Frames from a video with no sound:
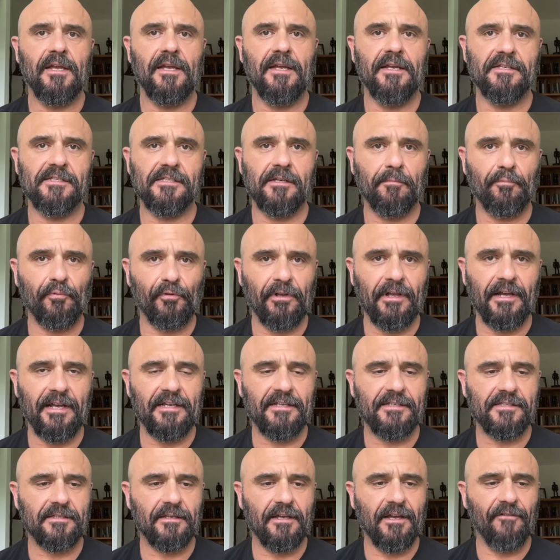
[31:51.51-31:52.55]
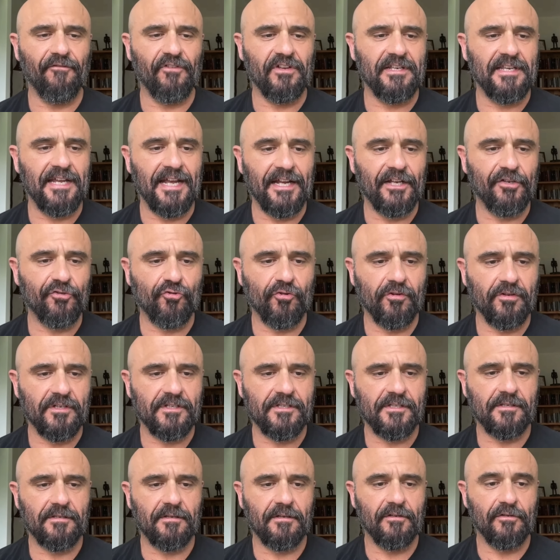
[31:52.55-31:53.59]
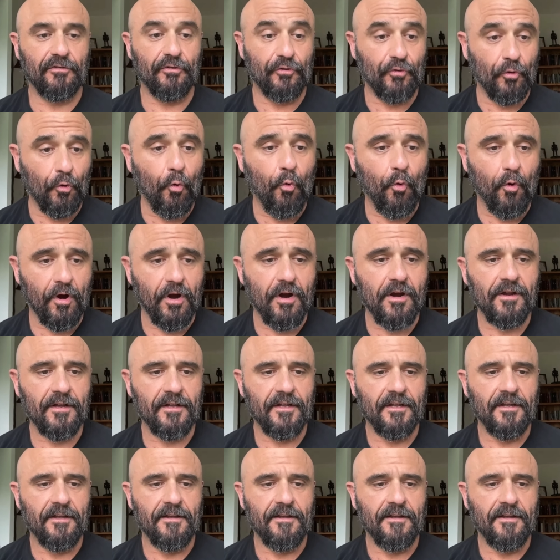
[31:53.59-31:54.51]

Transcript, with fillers: is a place of a dangerous door